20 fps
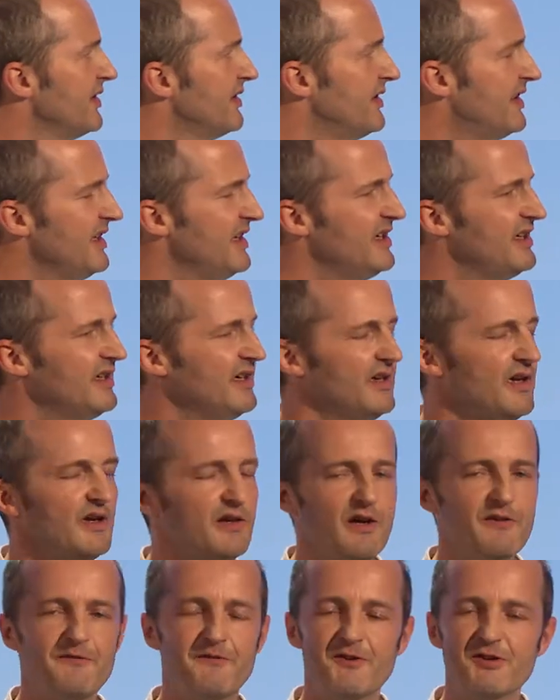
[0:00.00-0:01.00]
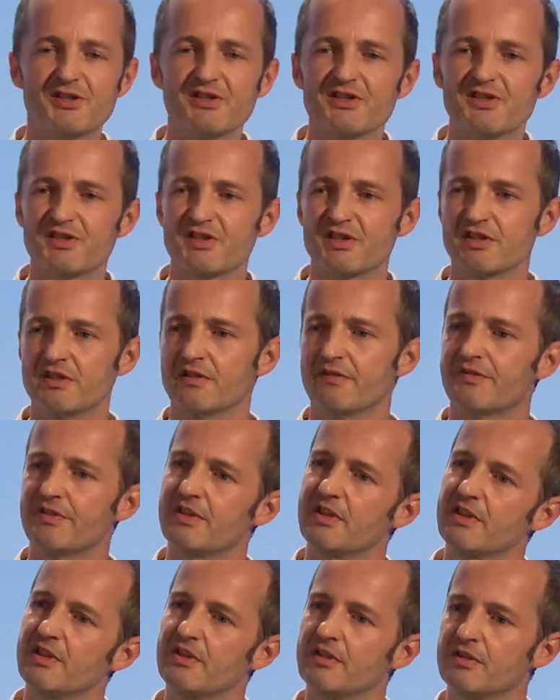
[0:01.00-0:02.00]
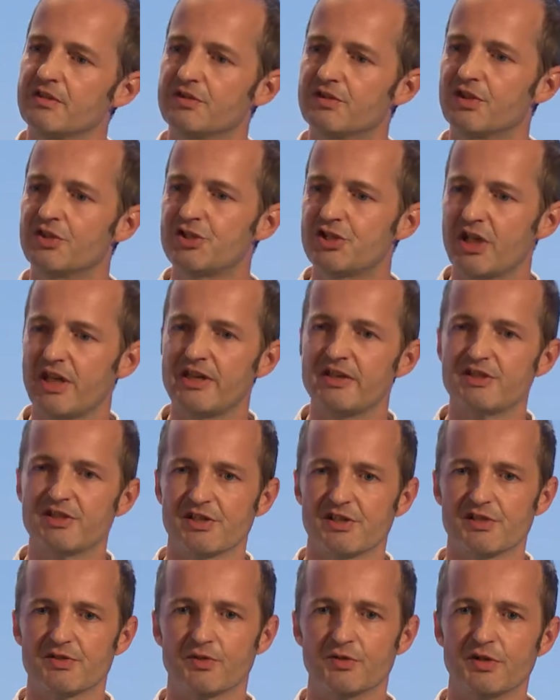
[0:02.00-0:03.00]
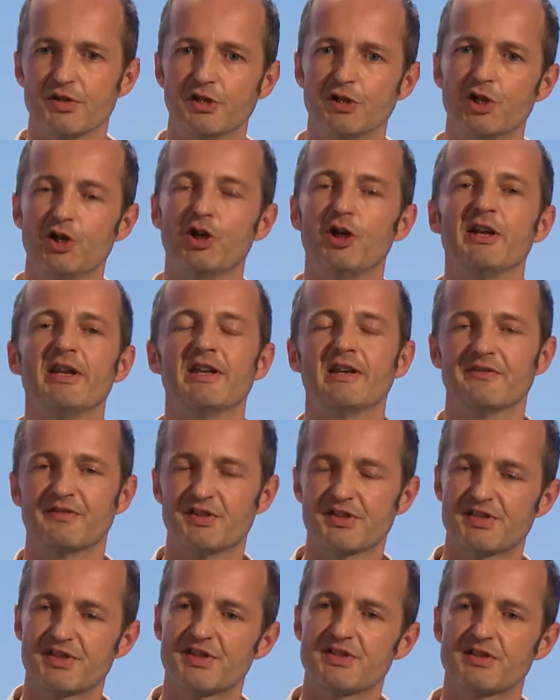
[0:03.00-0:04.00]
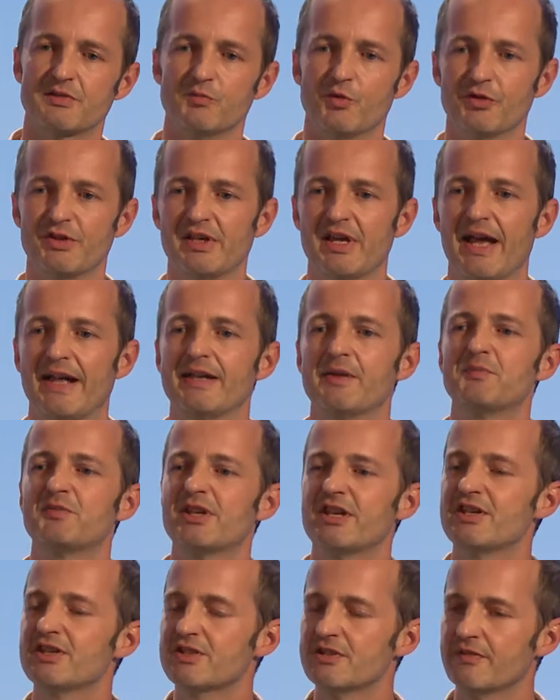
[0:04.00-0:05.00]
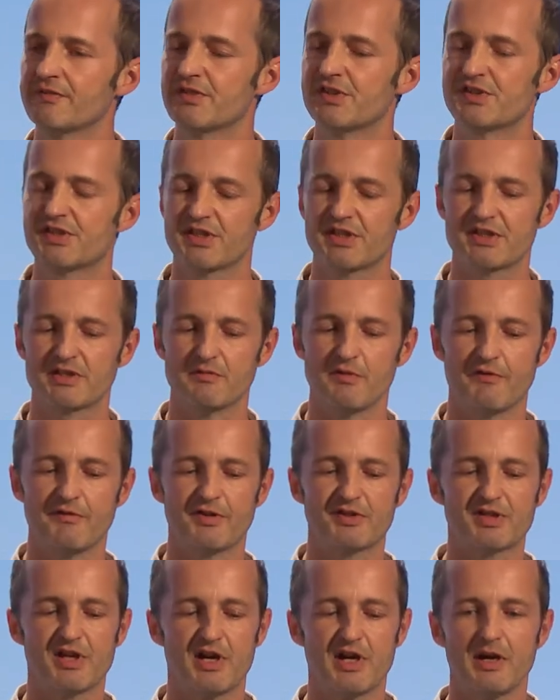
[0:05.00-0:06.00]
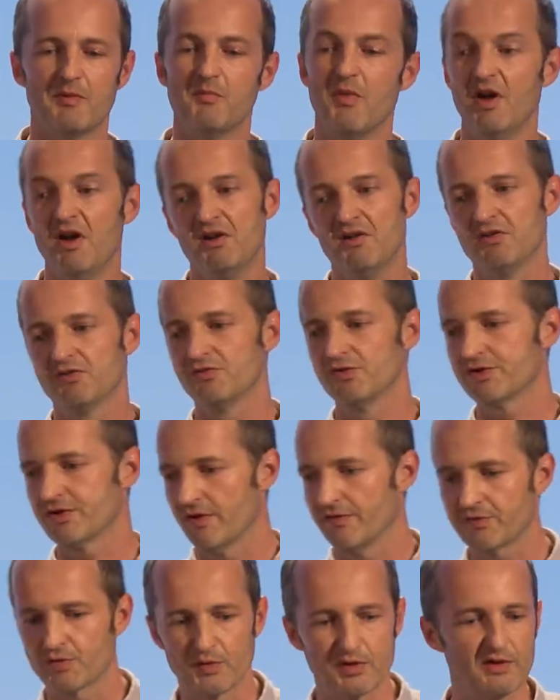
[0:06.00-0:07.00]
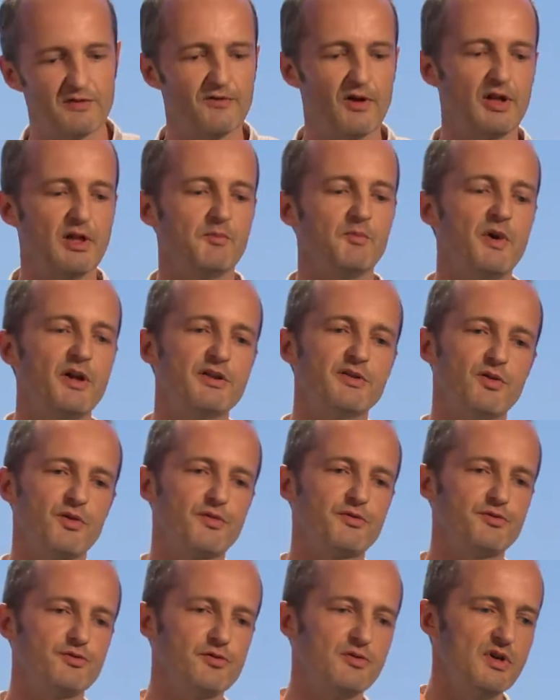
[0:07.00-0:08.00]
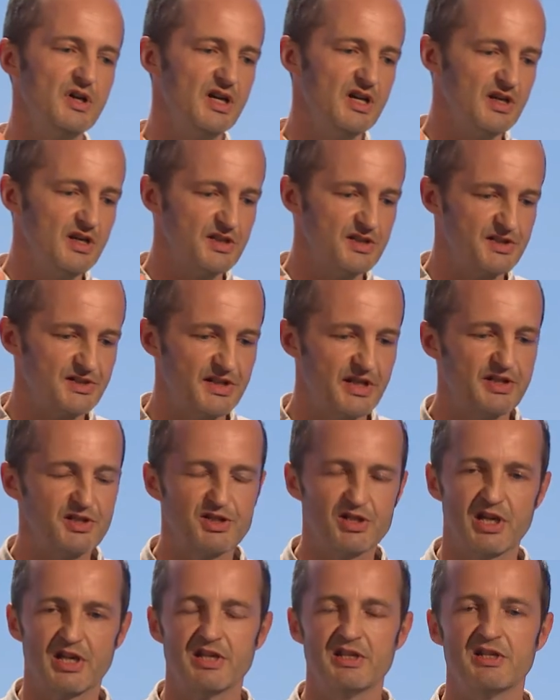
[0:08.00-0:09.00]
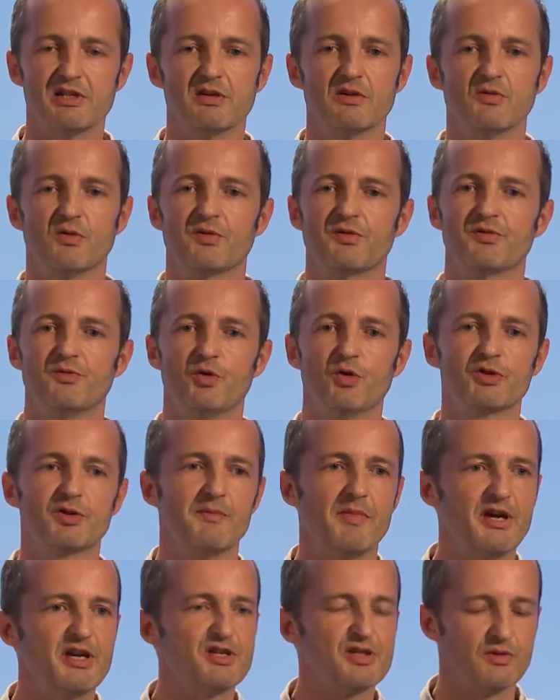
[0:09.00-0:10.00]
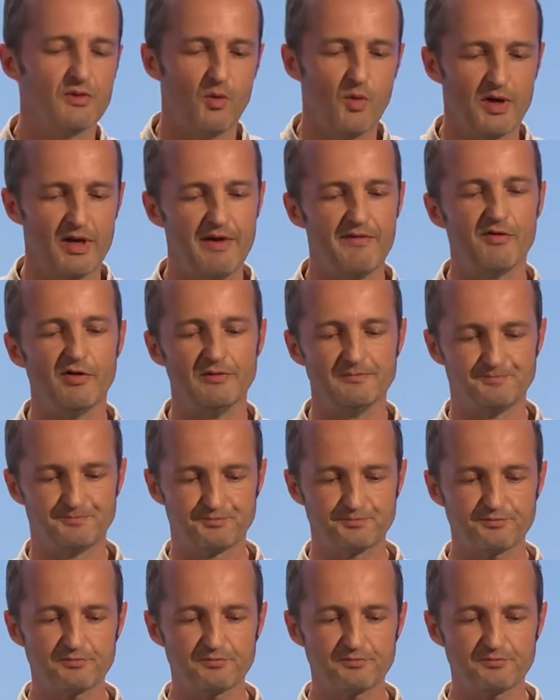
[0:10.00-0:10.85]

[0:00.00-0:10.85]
the efficiency of the, the changes or the learning of the system or the adaptation of the system over time through software development or through state changing or through automation or whatever,